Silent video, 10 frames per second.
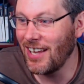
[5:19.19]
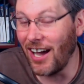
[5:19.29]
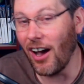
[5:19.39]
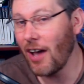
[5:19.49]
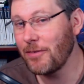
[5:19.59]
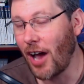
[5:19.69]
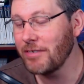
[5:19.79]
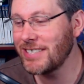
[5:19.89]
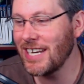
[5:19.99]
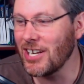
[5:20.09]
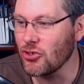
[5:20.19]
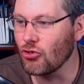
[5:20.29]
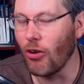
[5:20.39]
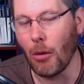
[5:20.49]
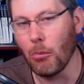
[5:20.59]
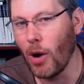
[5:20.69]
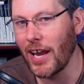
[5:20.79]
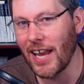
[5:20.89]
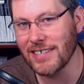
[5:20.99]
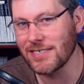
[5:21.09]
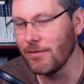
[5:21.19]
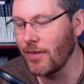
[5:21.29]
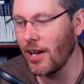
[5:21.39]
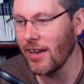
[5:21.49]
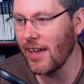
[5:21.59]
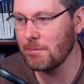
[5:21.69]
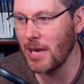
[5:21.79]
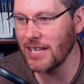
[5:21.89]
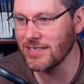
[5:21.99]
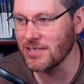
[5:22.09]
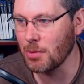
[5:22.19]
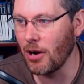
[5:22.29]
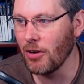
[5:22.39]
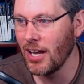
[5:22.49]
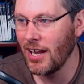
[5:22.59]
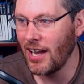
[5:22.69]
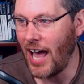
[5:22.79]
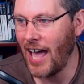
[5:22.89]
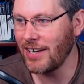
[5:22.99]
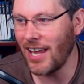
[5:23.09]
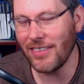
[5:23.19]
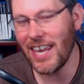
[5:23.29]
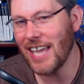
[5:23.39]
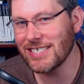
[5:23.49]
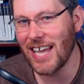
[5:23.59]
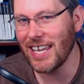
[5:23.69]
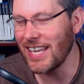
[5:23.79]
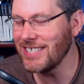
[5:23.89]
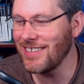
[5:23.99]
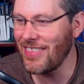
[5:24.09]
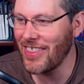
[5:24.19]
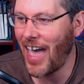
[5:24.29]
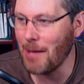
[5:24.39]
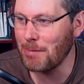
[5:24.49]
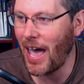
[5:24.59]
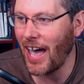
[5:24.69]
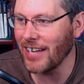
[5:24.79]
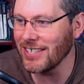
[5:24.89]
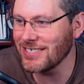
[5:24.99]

I've seen it drop way less than 30 FPS as well, and the S8 isn't that bad.